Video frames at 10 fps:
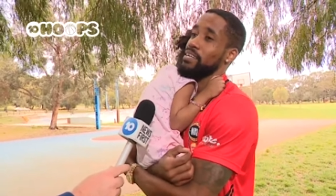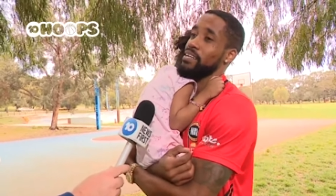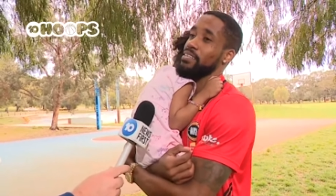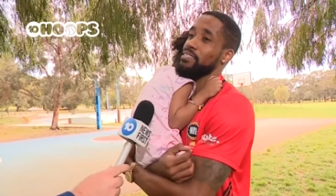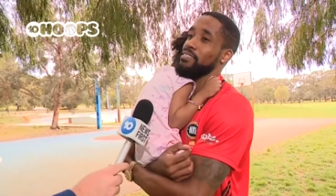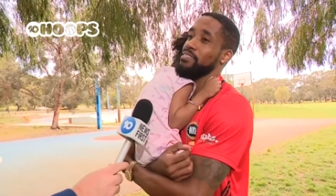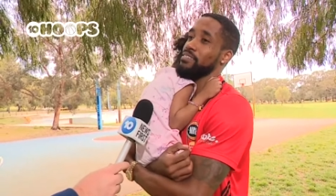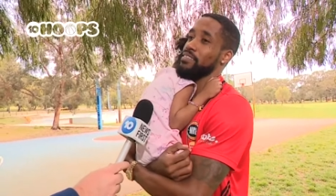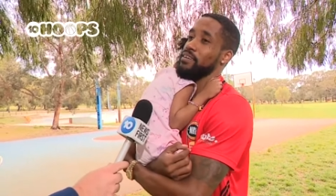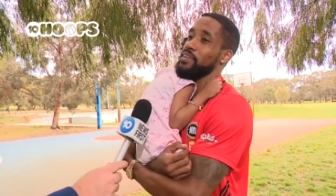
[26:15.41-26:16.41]
And,
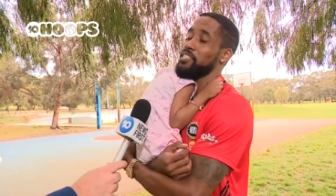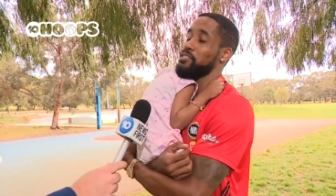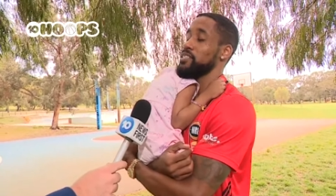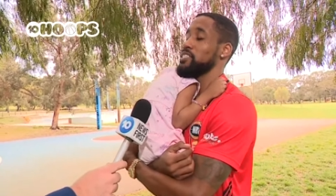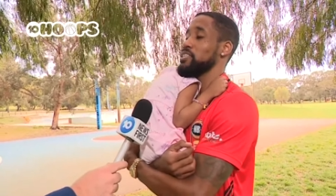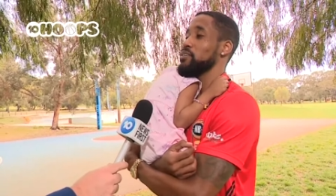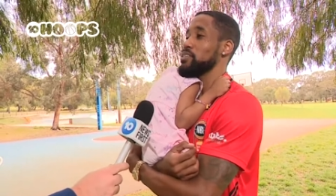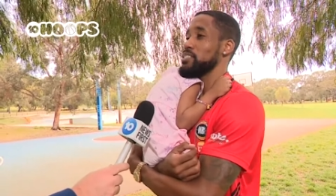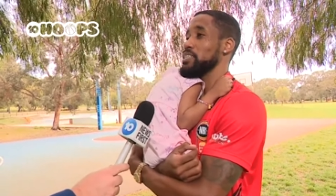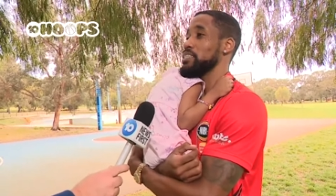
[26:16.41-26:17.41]
you know, history has
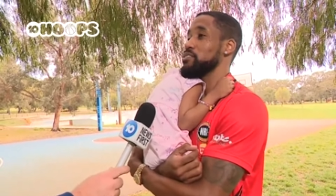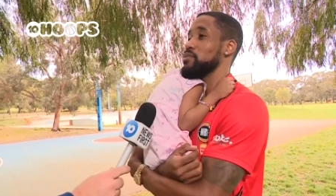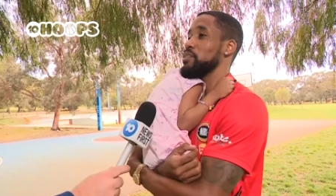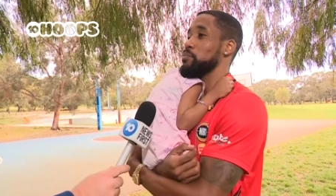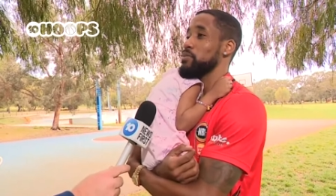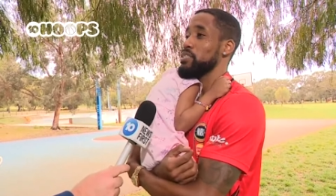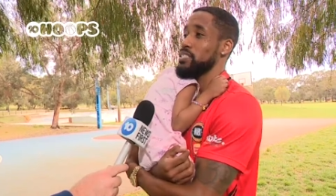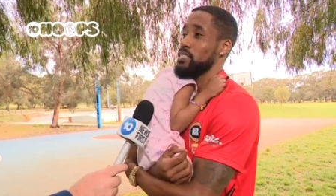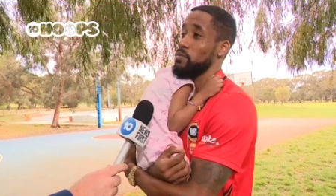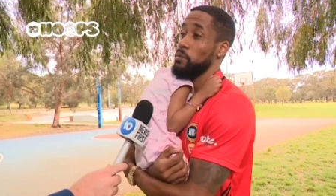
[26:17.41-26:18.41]
shown us, at least throughout the
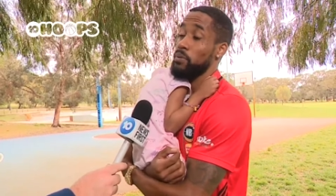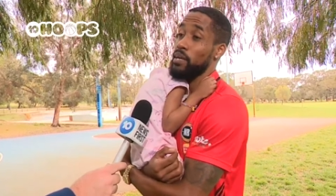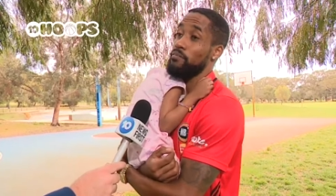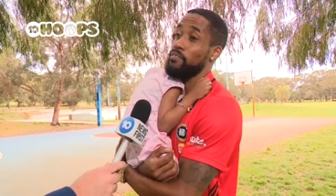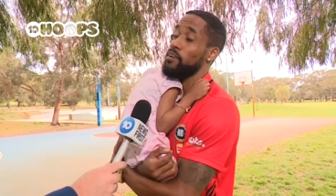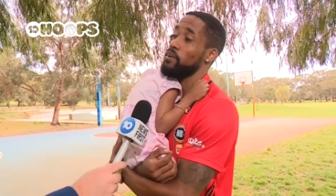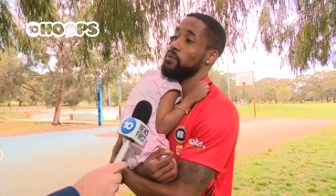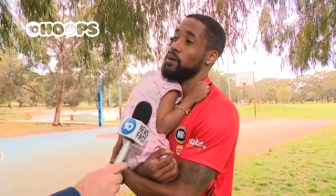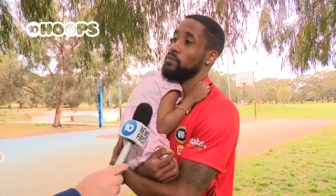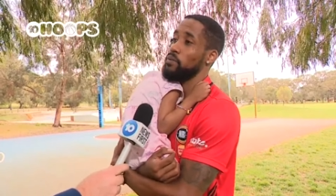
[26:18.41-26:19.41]
preseason, we play very
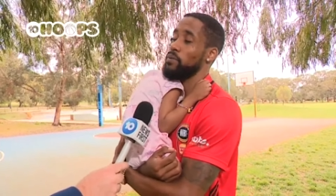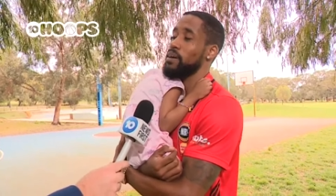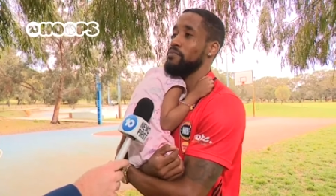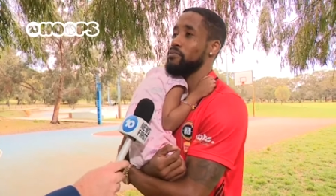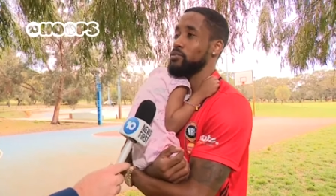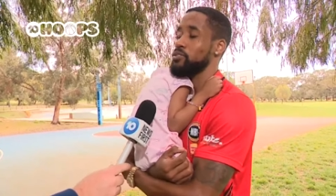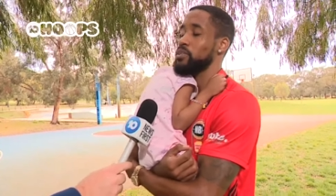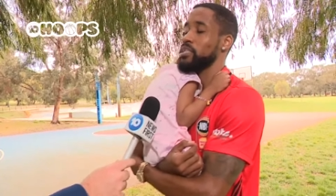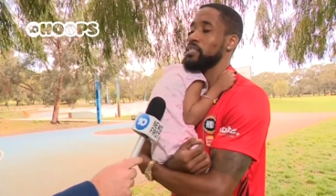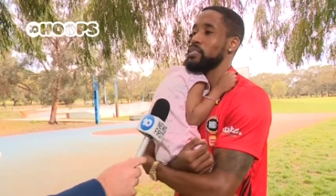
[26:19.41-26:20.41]
well when we're at full
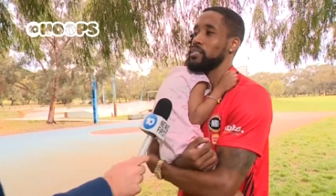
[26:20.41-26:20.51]
strength.